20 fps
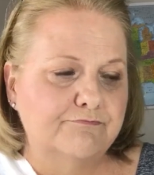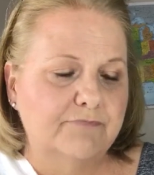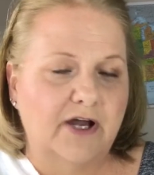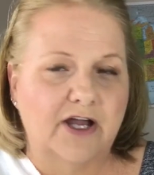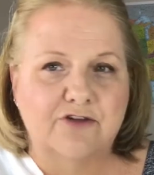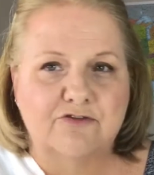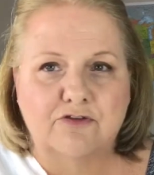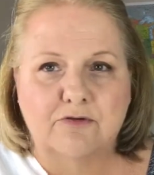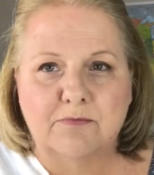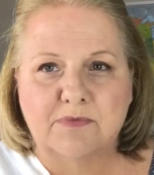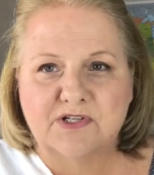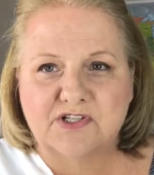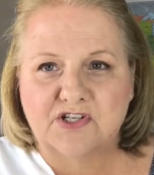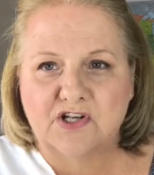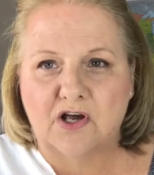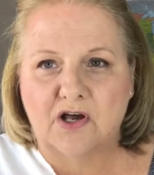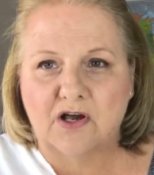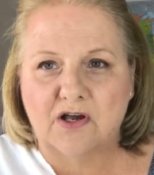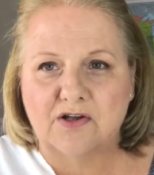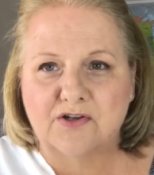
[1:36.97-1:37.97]
hydro
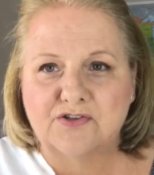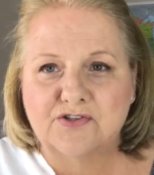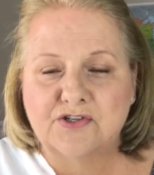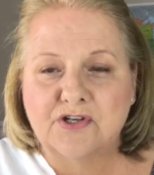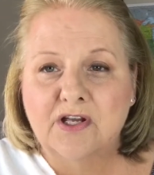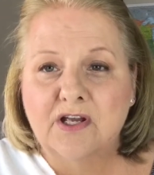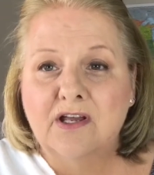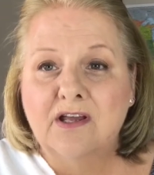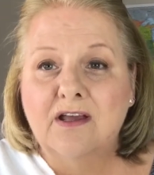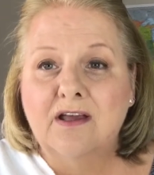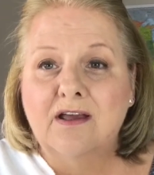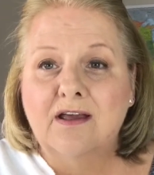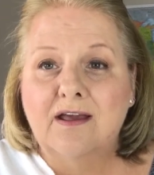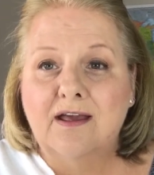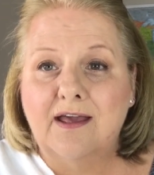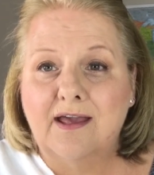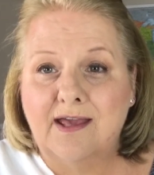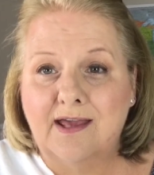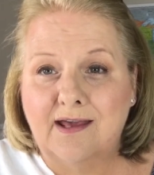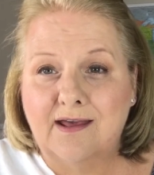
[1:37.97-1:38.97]
massage
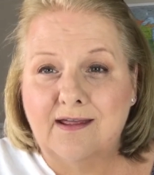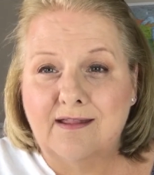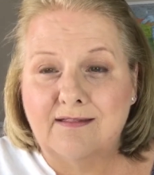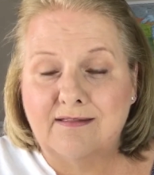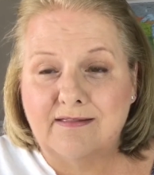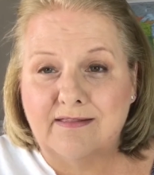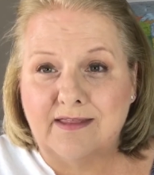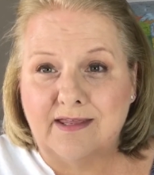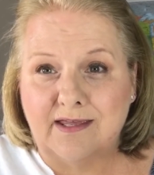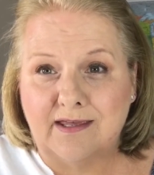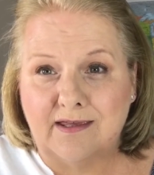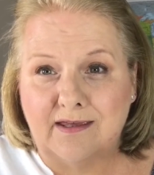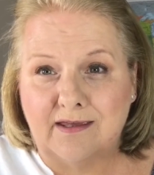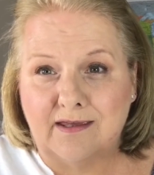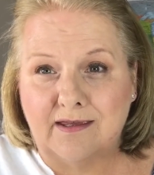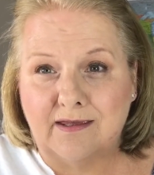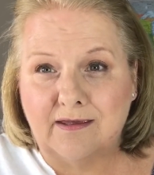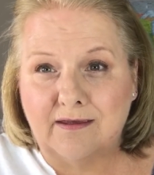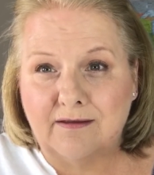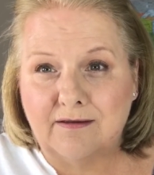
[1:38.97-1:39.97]
and
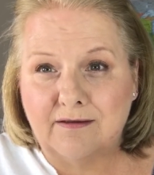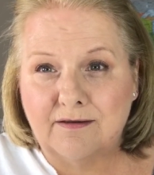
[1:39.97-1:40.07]
the